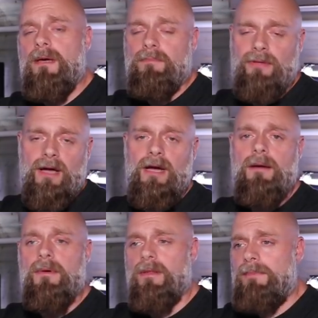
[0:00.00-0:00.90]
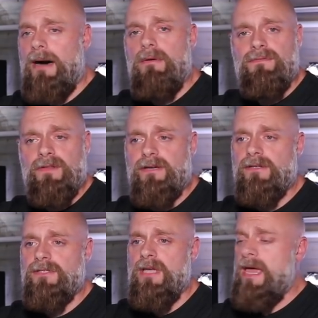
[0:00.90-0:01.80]
You unplug them or the power
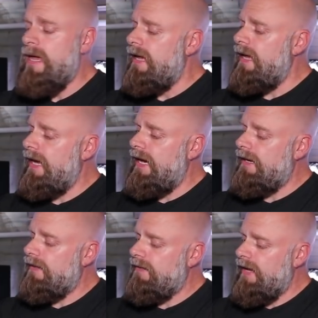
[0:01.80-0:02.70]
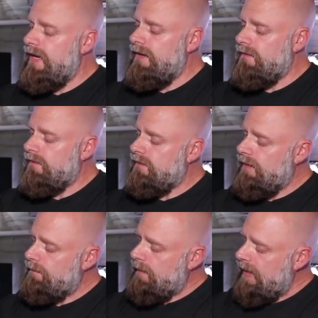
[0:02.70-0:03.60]
flickers and they
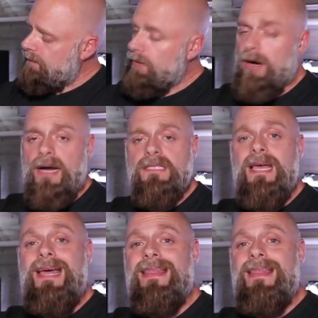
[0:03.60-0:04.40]
kind of pause.